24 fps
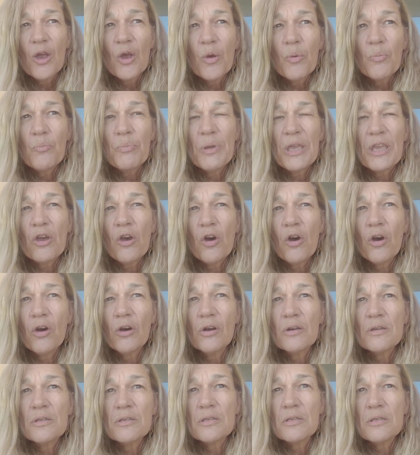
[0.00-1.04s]

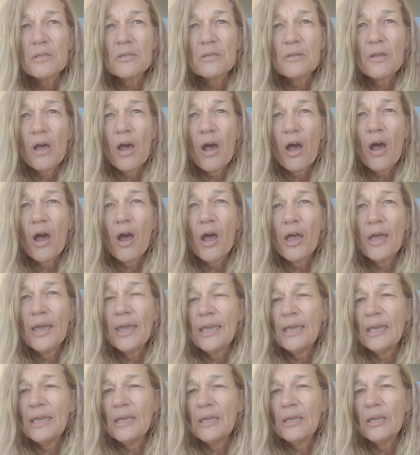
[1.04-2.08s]
because
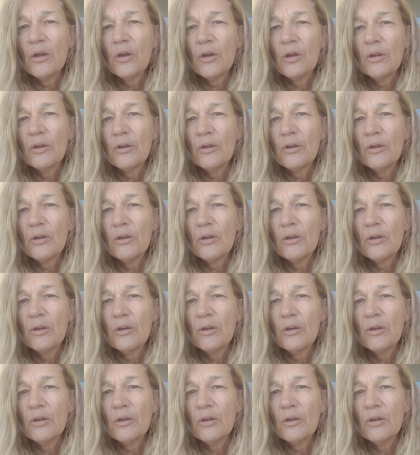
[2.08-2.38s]
I